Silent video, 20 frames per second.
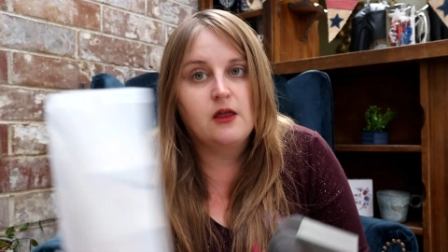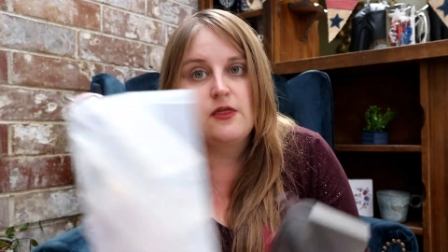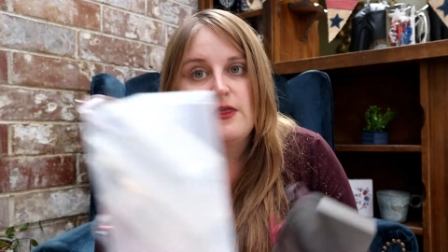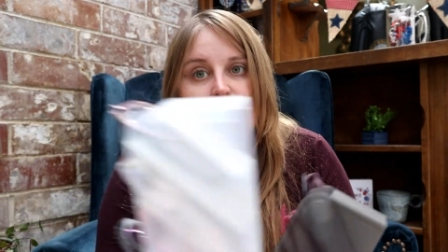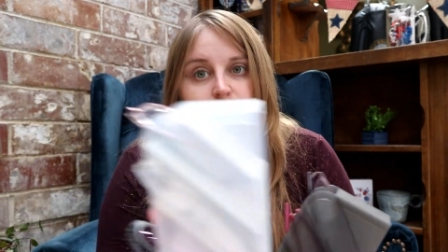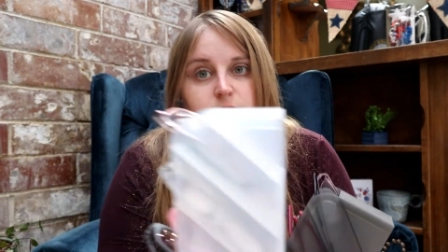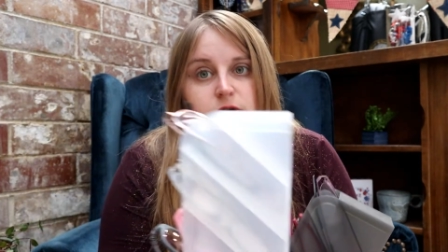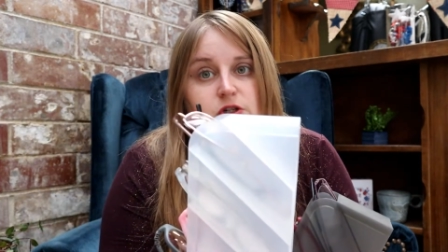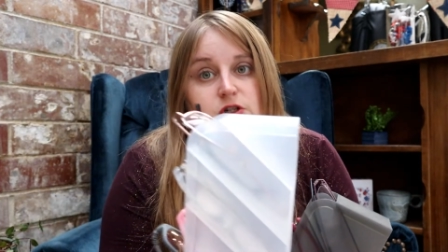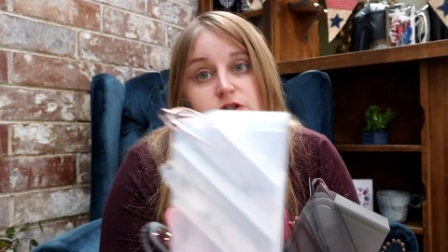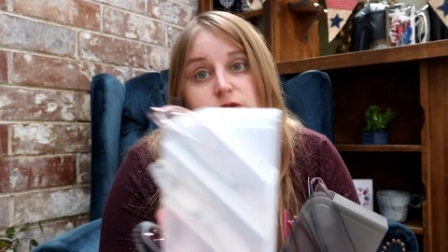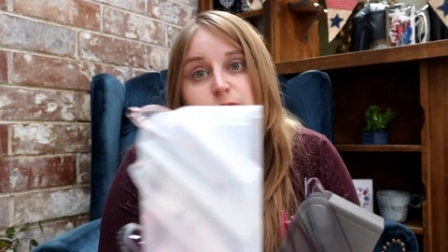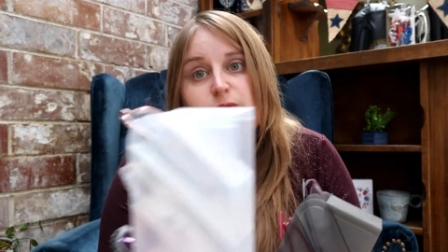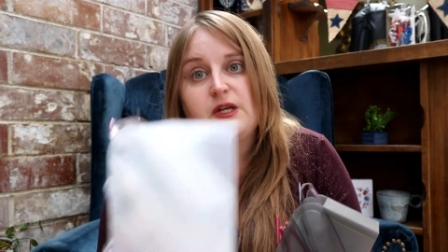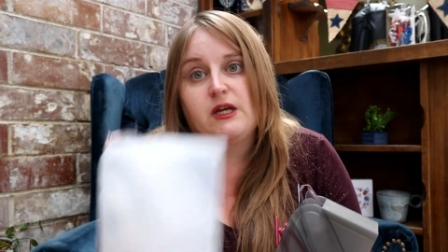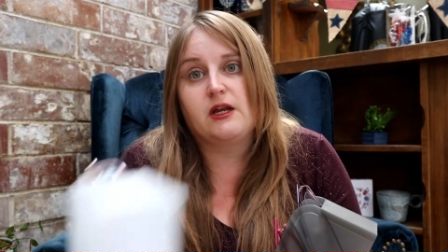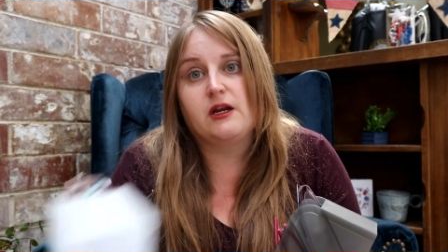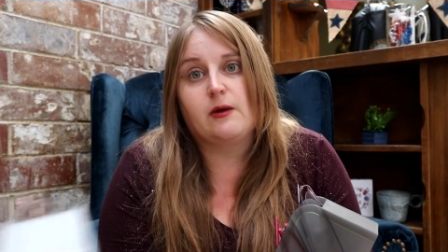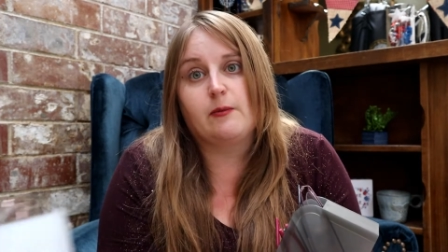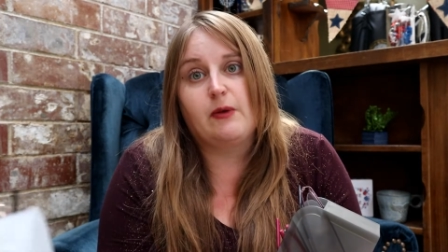they would just
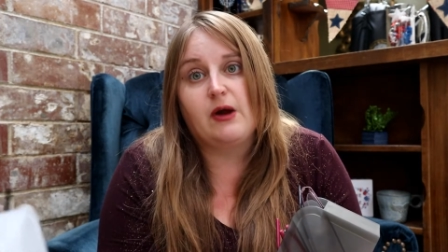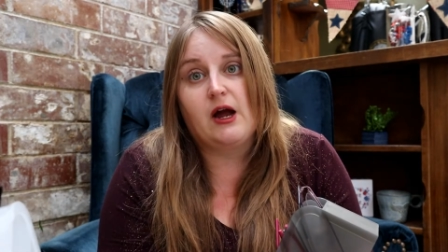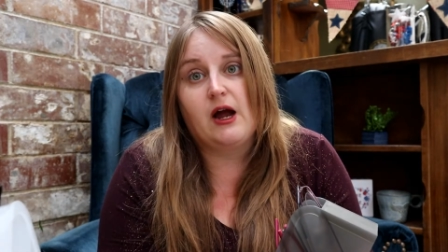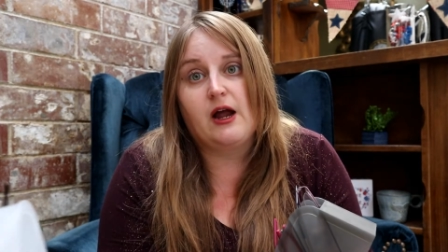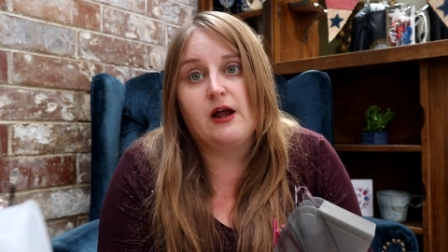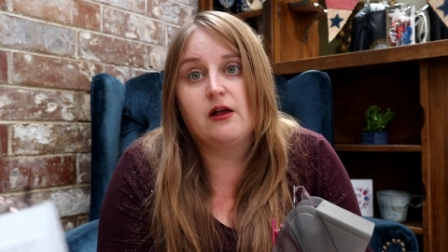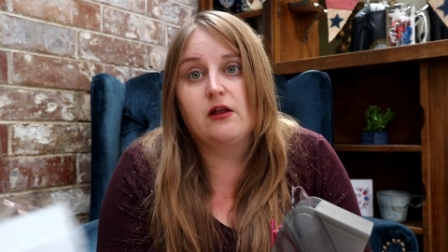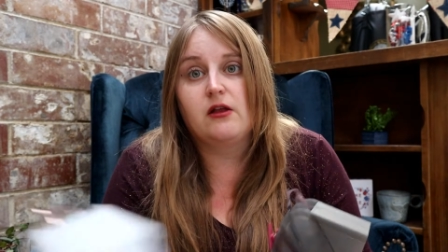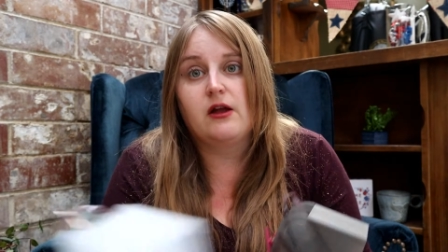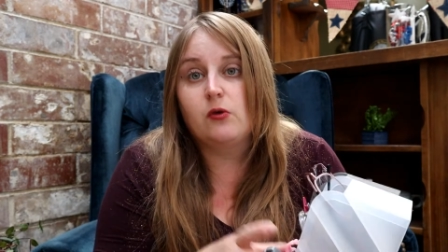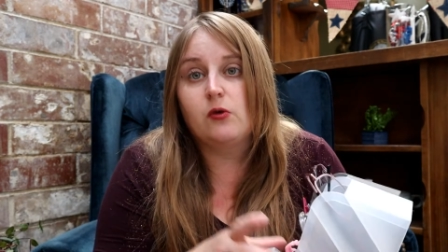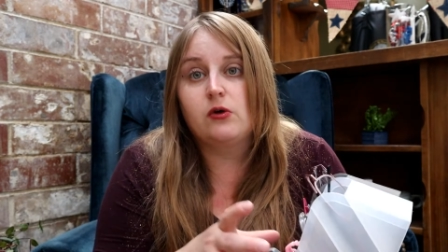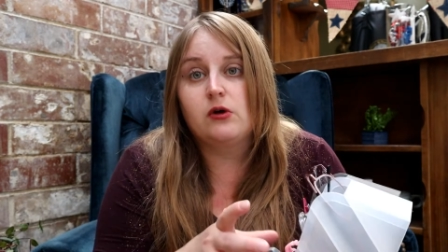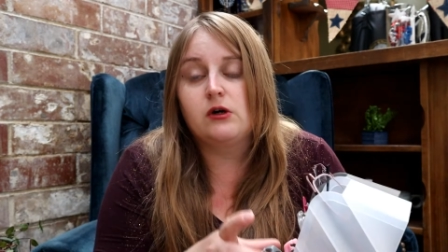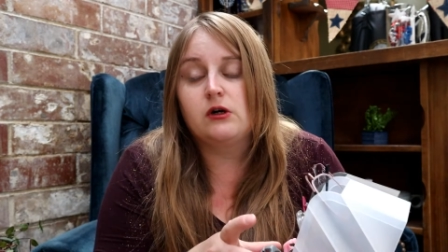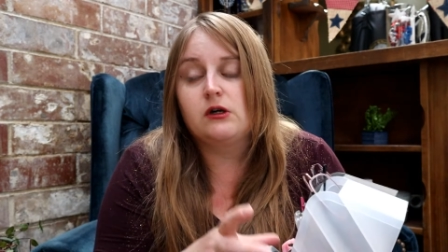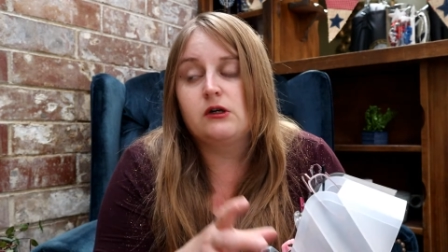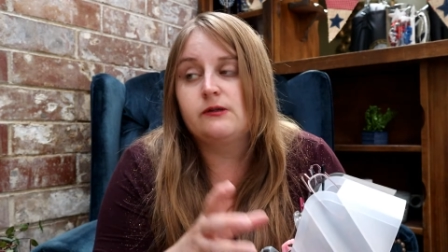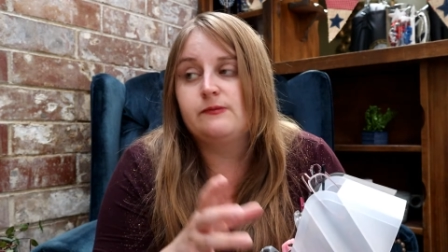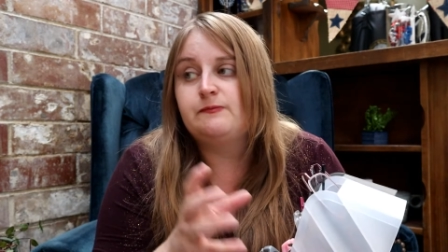be in a pile
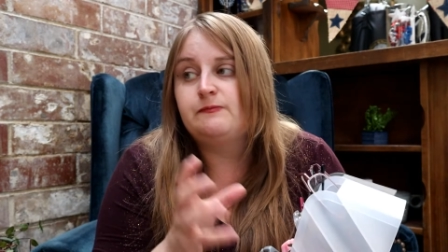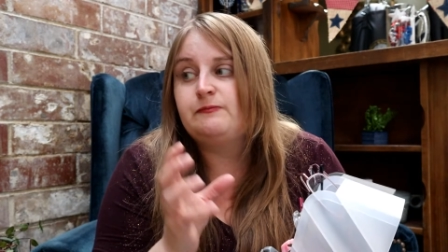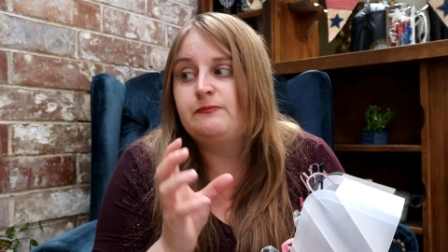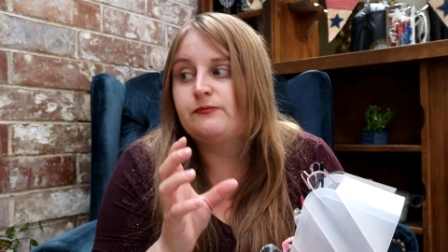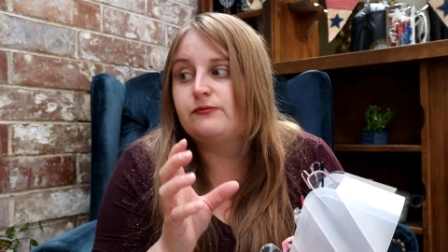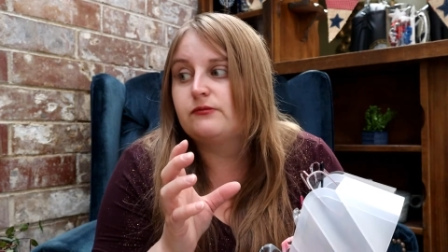or